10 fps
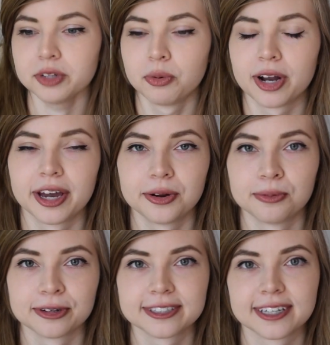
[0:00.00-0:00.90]
what I had
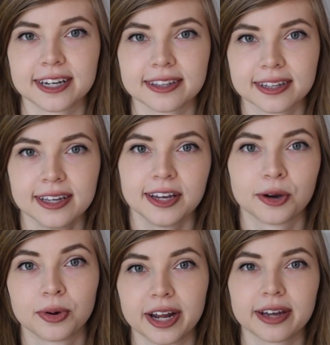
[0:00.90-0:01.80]
almost done
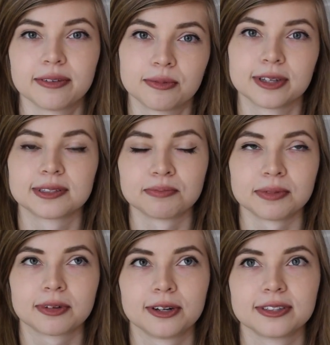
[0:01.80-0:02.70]
when I was
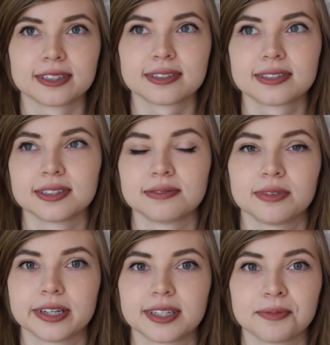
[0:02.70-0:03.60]
closest to
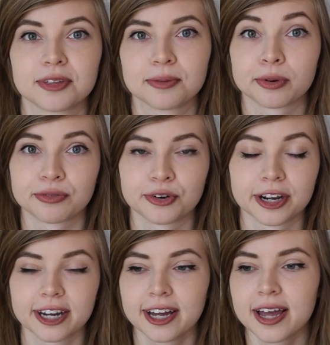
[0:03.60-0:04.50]
attempting before.